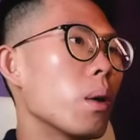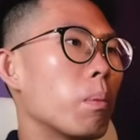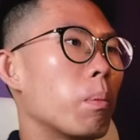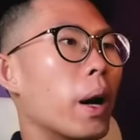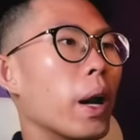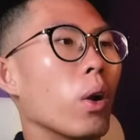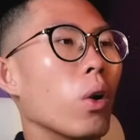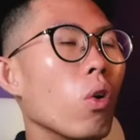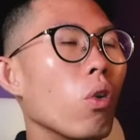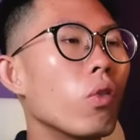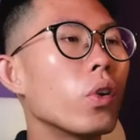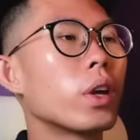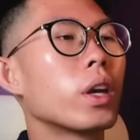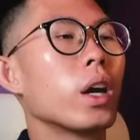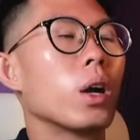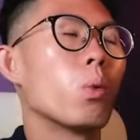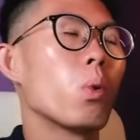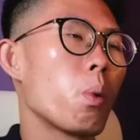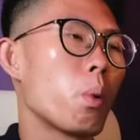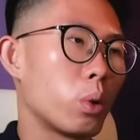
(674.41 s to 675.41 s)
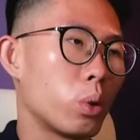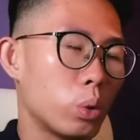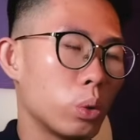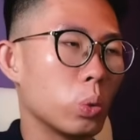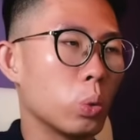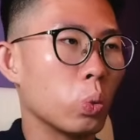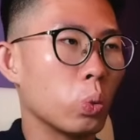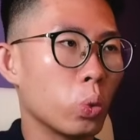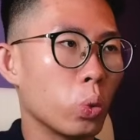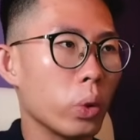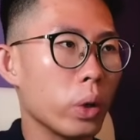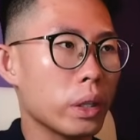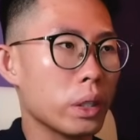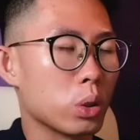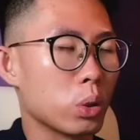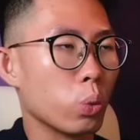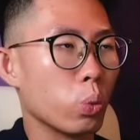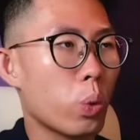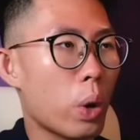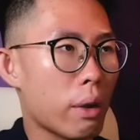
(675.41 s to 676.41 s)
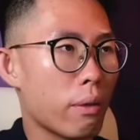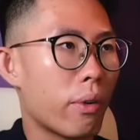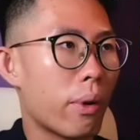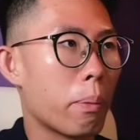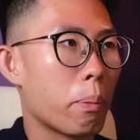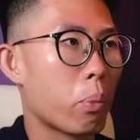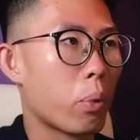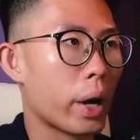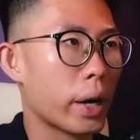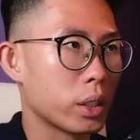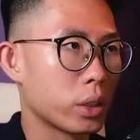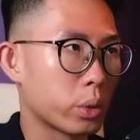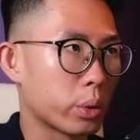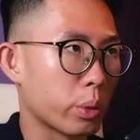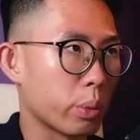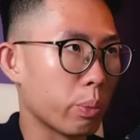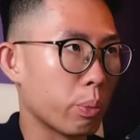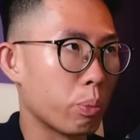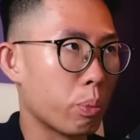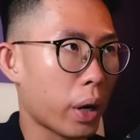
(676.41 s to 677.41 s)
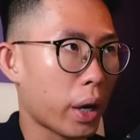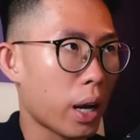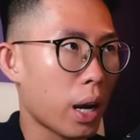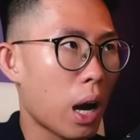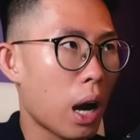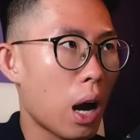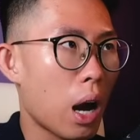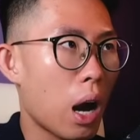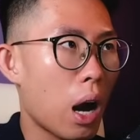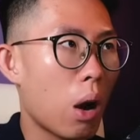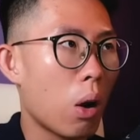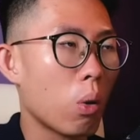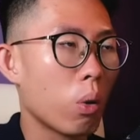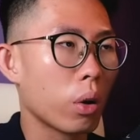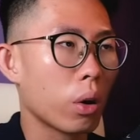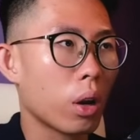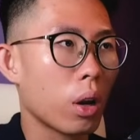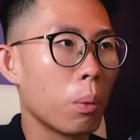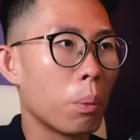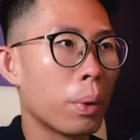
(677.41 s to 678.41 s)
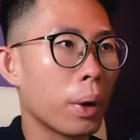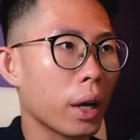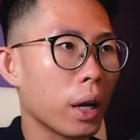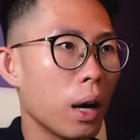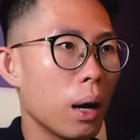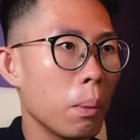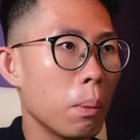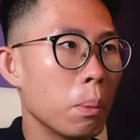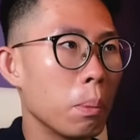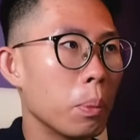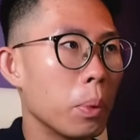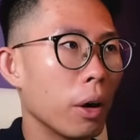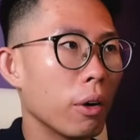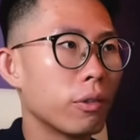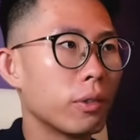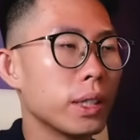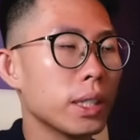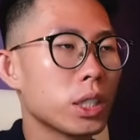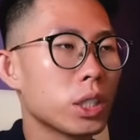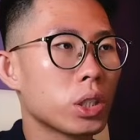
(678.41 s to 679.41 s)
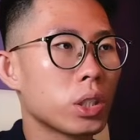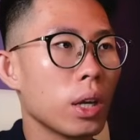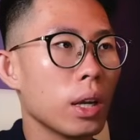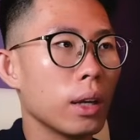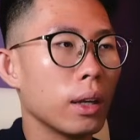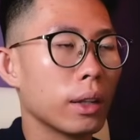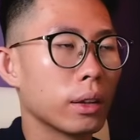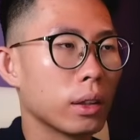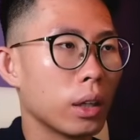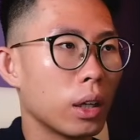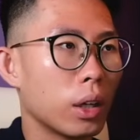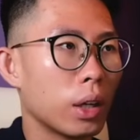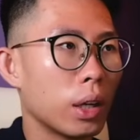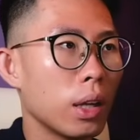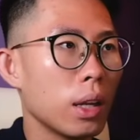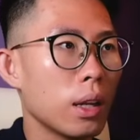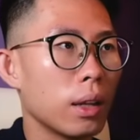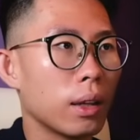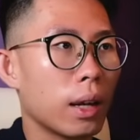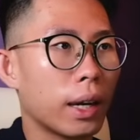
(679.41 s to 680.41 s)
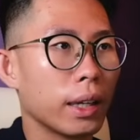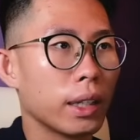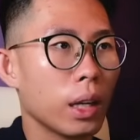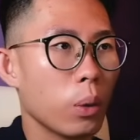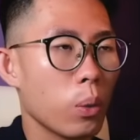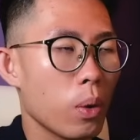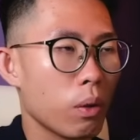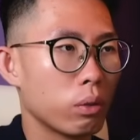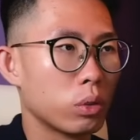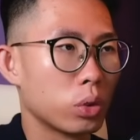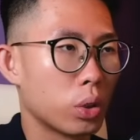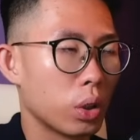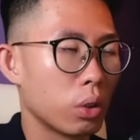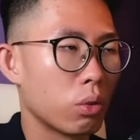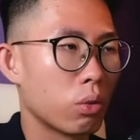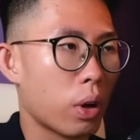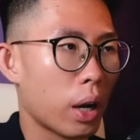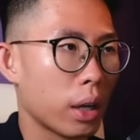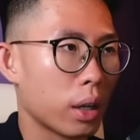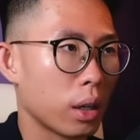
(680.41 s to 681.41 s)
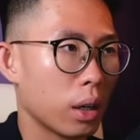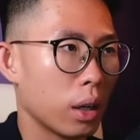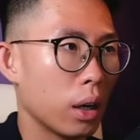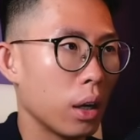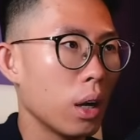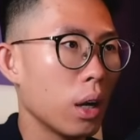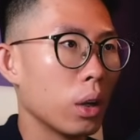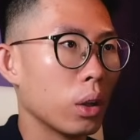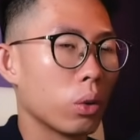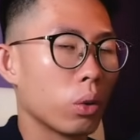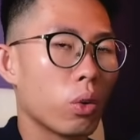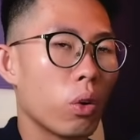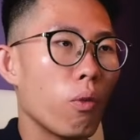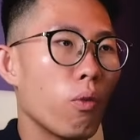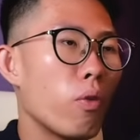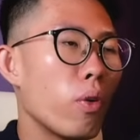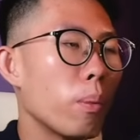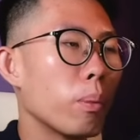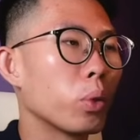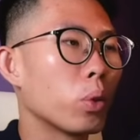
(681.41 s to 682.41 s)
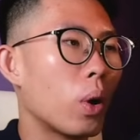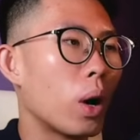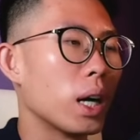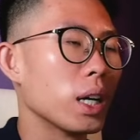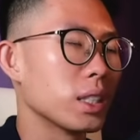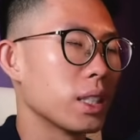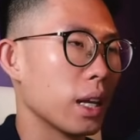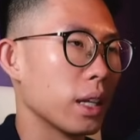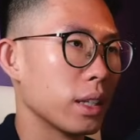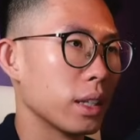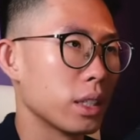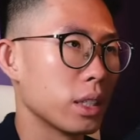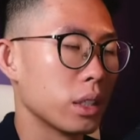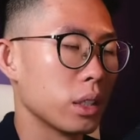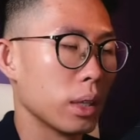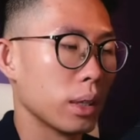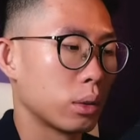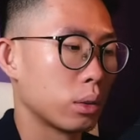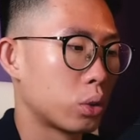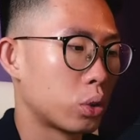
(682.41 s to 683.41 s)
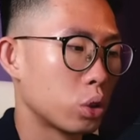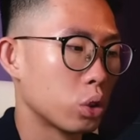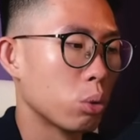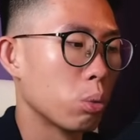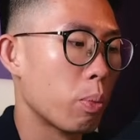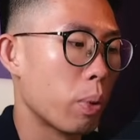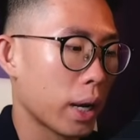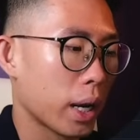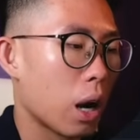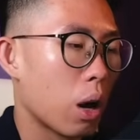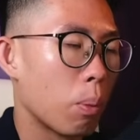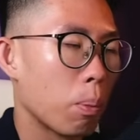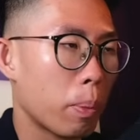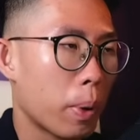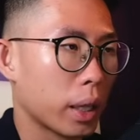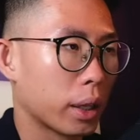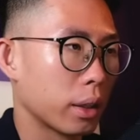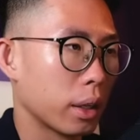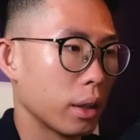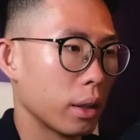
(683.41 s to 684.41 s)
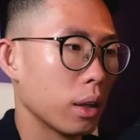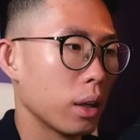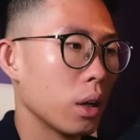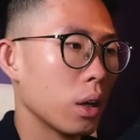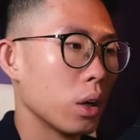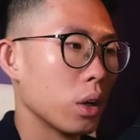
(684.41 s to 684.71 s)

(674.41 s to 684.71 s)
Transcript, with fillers: But over here, what I want to do is to wait for price to break out, break above this little line that we have drawn right here to confirm to us that this is a true breakout pattern.